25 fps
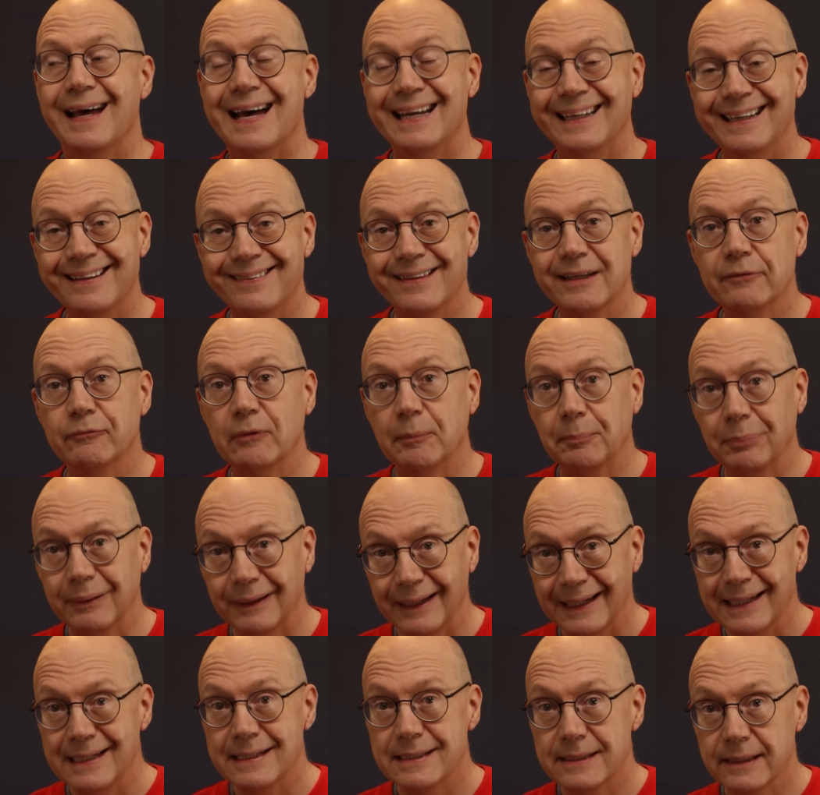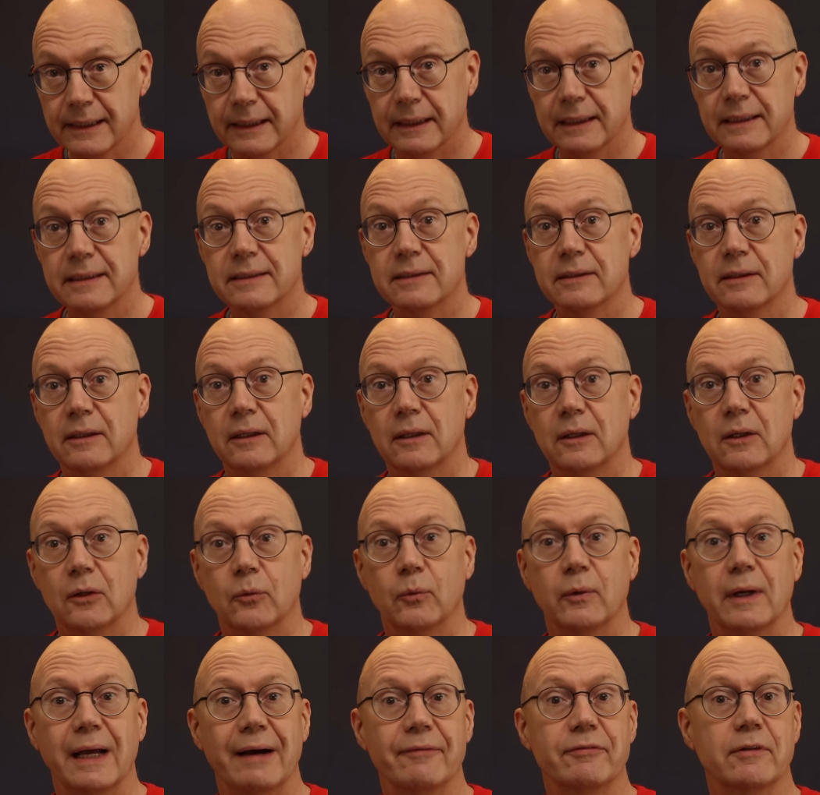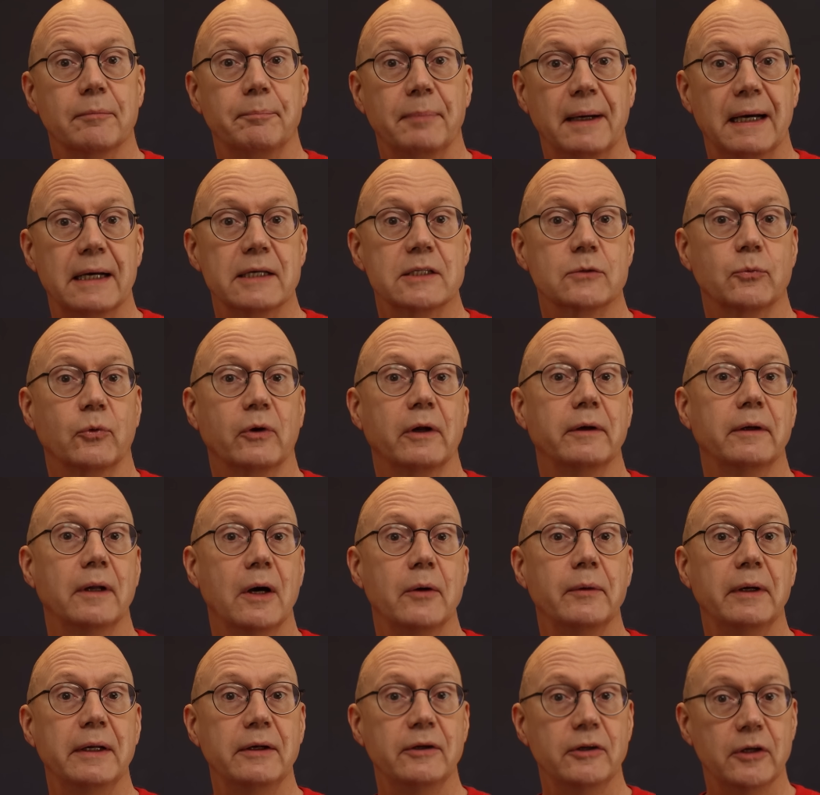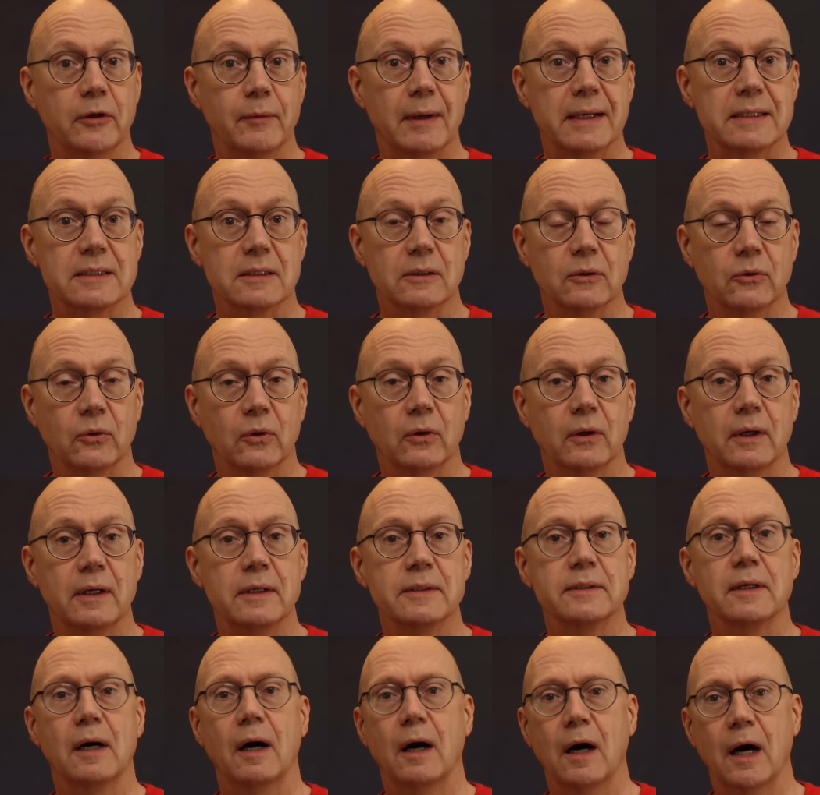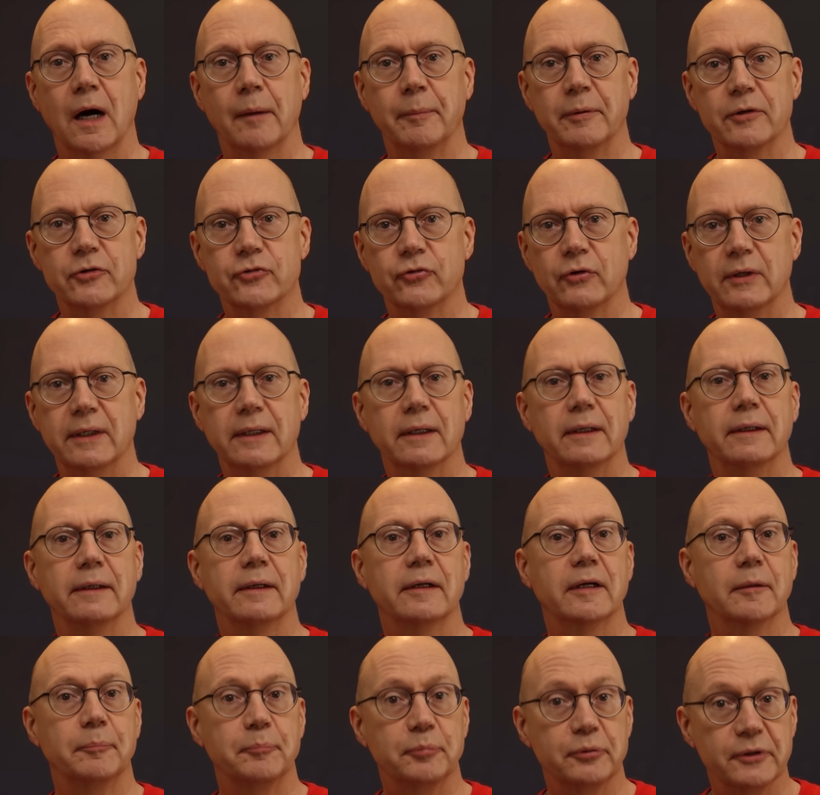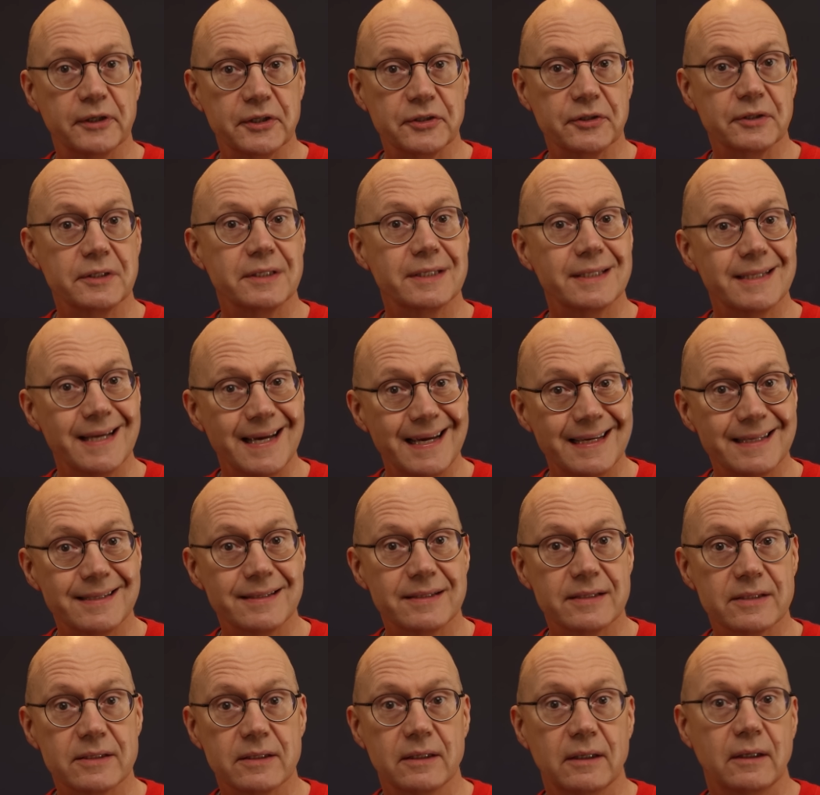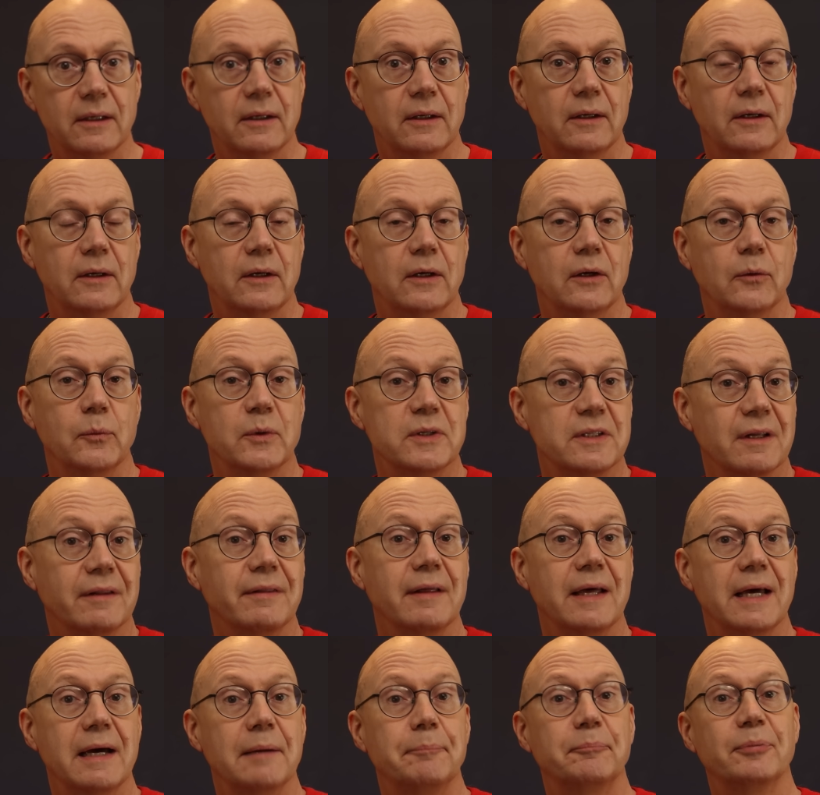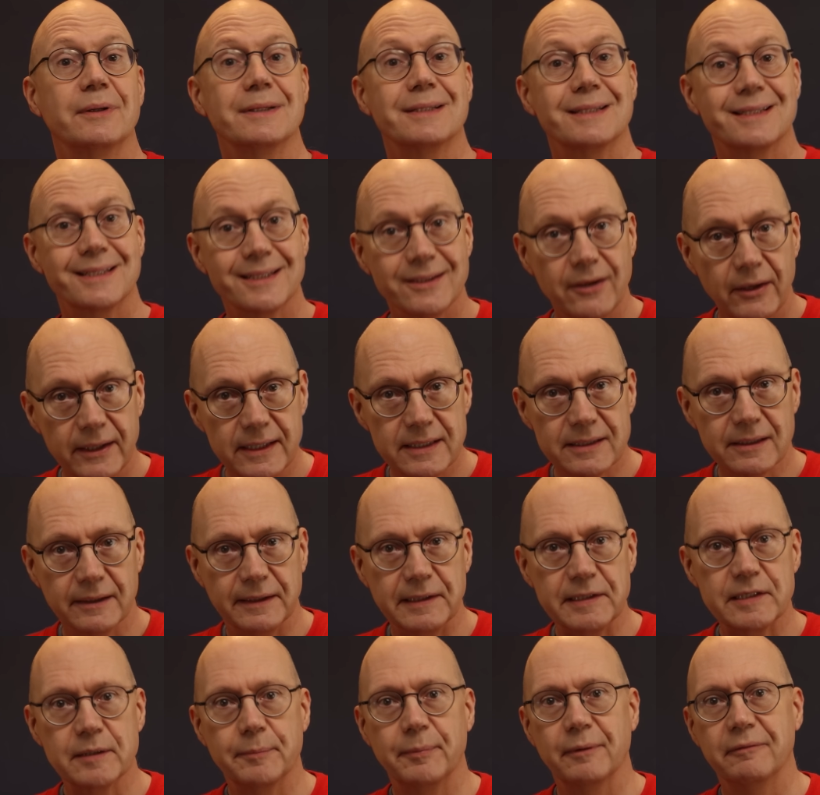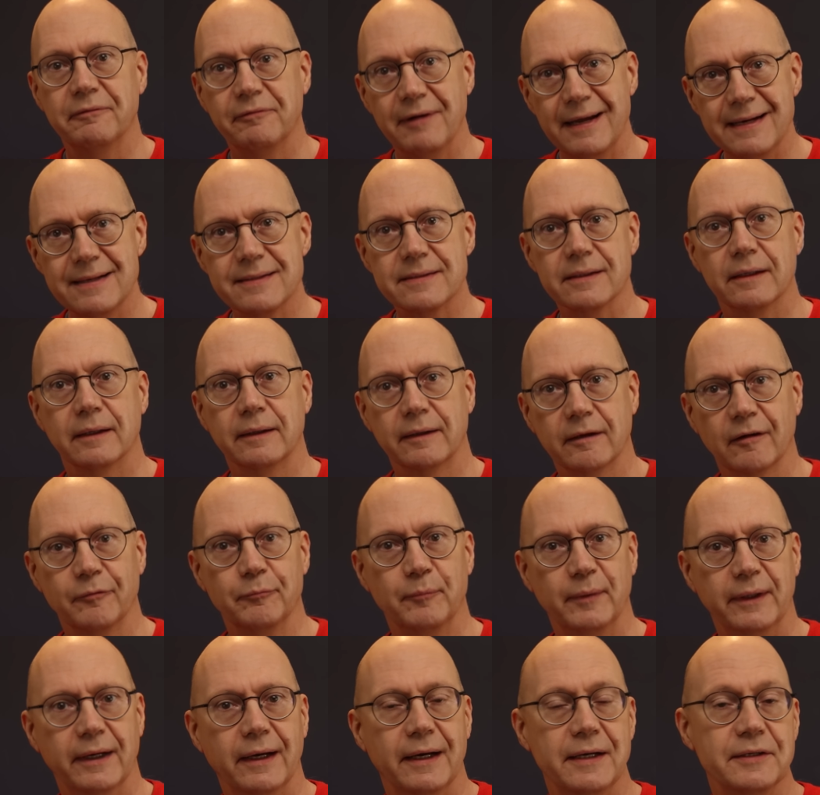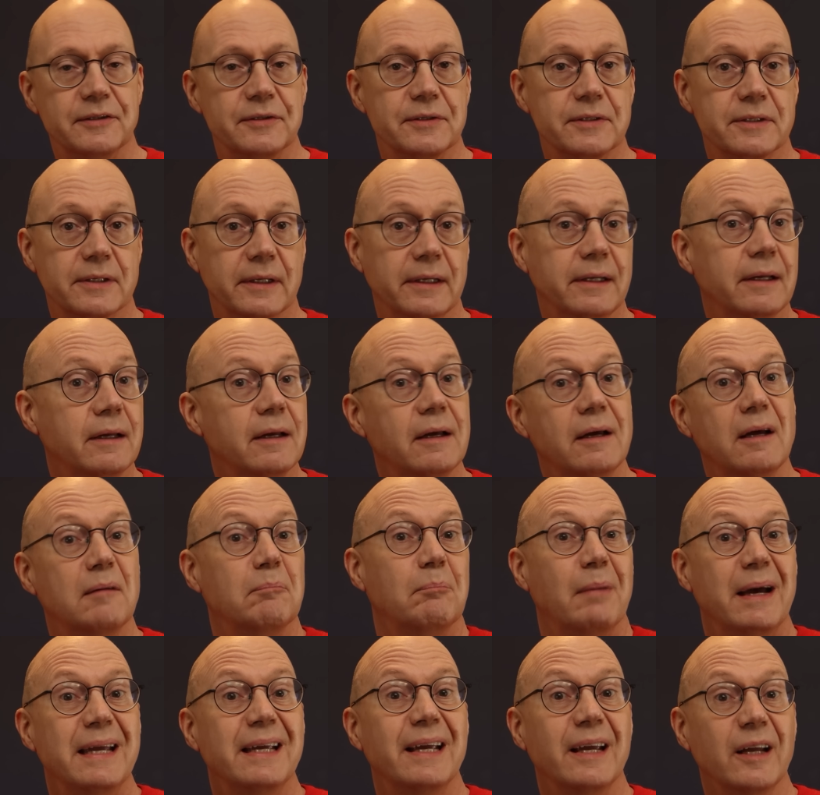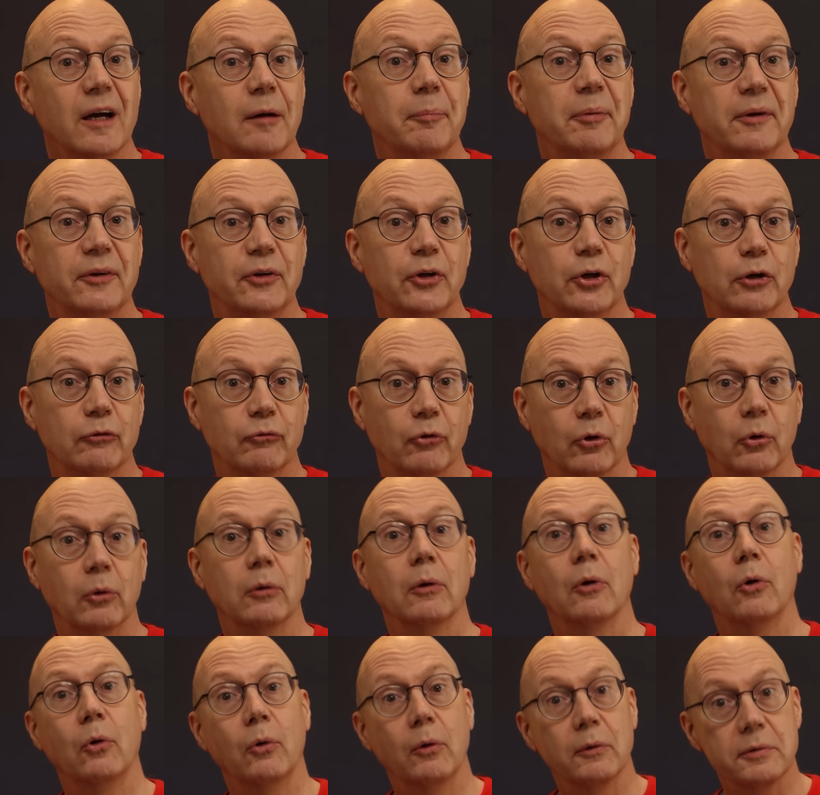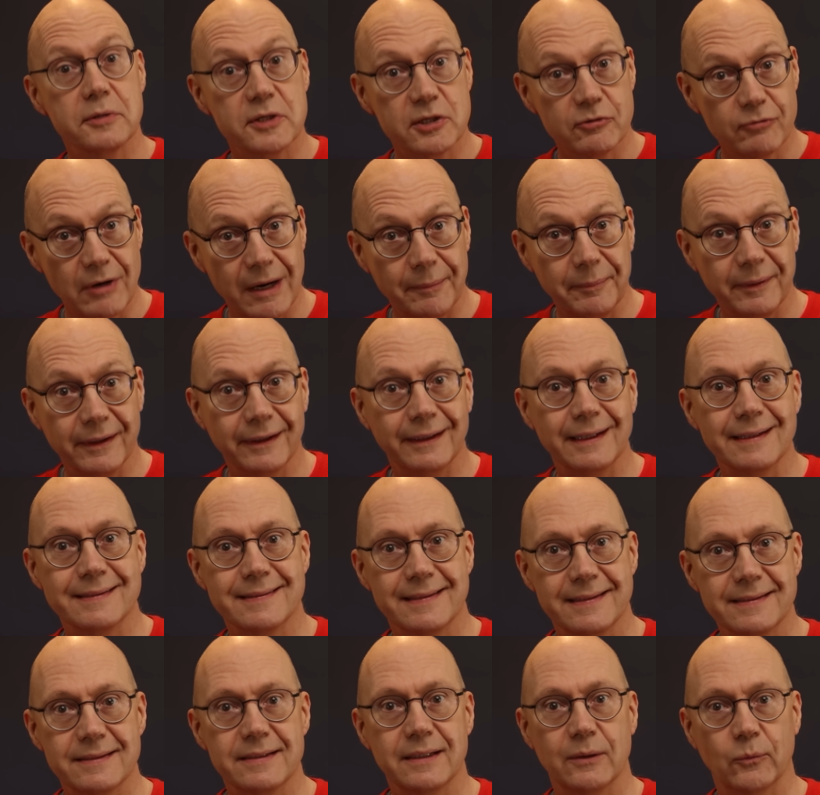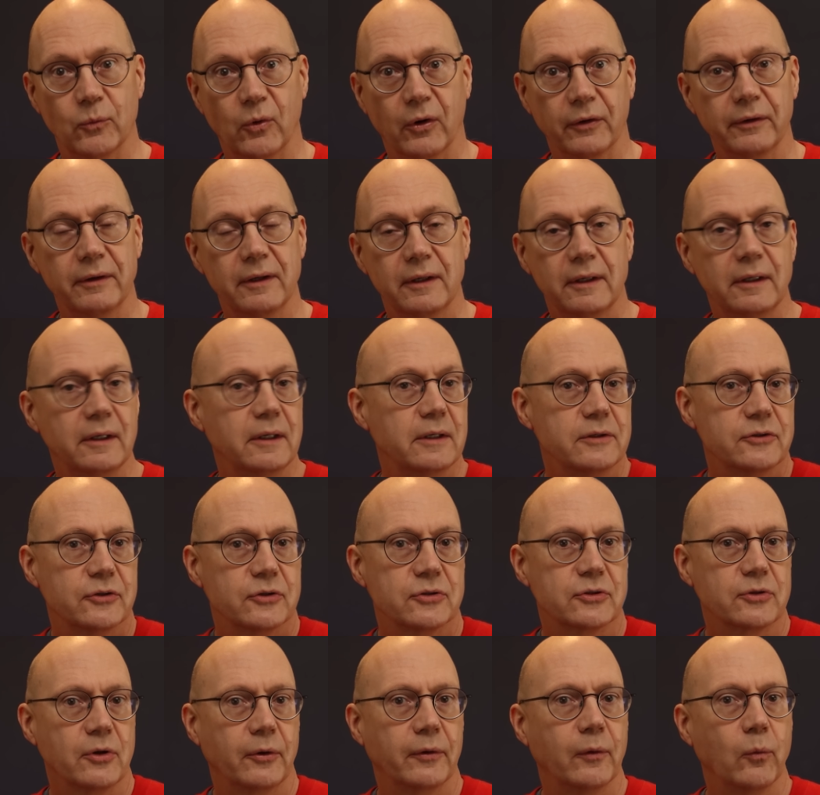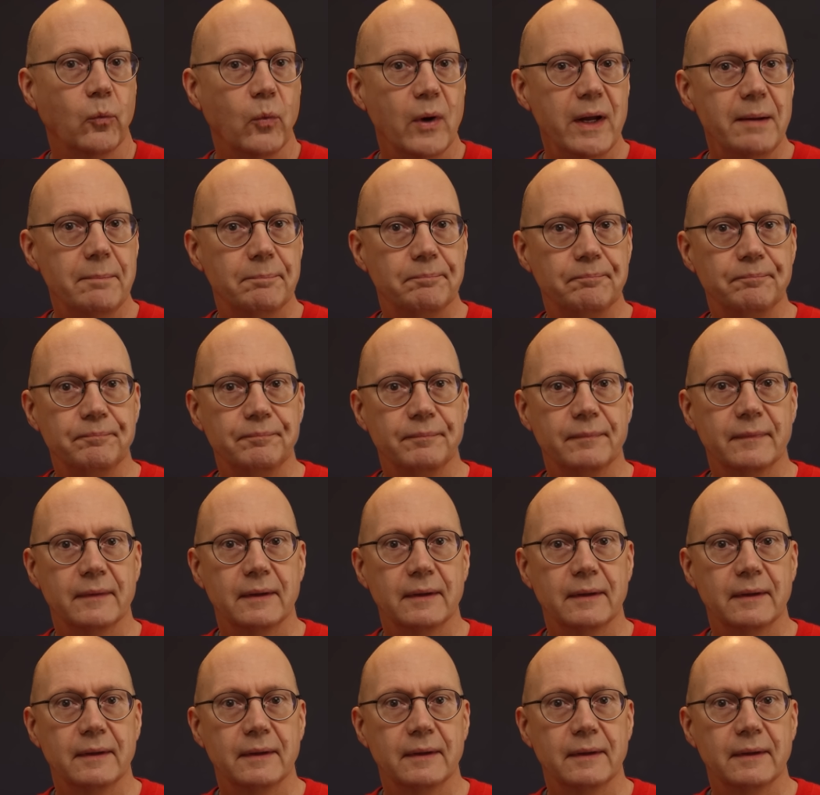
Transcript: Anything replacing it would have to pass what are known in US law as arbitrary and capricious tests, which are there precisely to prevent a government agency making up a new rule or scrapping an existing one just on a whim.